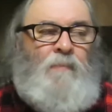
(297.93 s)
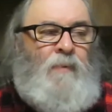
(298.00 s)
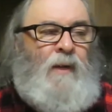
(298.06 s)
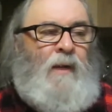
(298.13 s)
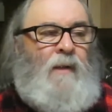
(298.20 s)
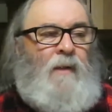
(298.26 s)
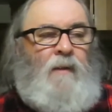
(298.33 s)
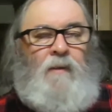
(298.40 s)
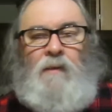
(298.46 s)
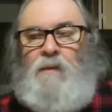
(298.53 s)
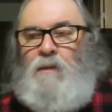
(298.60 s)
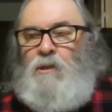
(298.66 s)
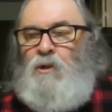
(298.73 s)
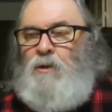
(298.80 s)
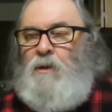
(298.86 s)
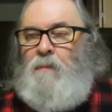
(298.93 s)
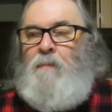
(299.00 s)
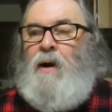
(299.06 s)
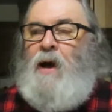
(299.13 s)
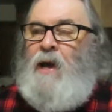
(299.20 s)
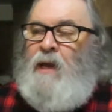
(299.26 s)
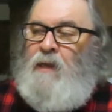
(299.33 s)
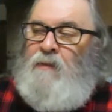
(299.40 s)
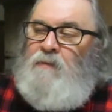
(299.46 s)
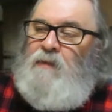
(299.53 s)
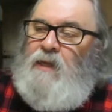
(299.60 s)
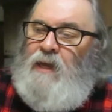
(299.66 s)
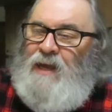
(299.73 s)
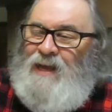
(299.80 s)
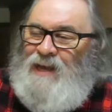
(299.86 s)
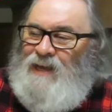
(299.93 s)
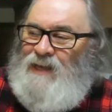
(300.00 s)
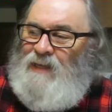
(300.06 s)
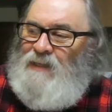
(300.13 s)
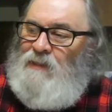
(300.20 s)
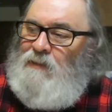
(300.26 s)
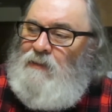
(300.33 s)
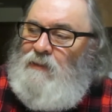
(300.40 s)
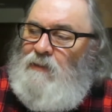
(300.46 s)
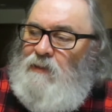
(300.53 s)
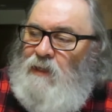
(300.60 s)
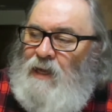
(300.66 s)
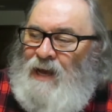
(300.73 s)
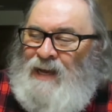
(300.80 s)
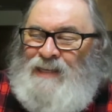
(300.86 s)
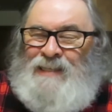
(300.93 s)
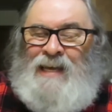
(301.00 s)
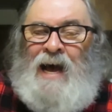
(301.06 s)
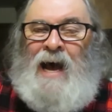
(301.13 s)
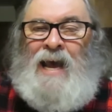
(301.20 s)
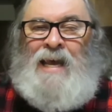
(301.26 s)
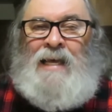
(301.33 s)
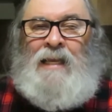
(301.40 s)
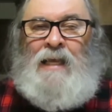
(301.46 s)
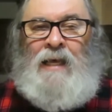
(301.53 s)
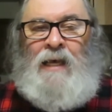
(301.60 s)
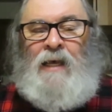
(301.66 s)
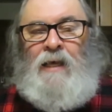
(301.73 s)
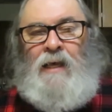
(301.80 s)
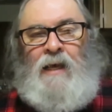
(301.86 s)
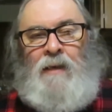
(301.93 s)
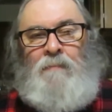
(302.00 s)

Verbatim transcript: but due to my anxiety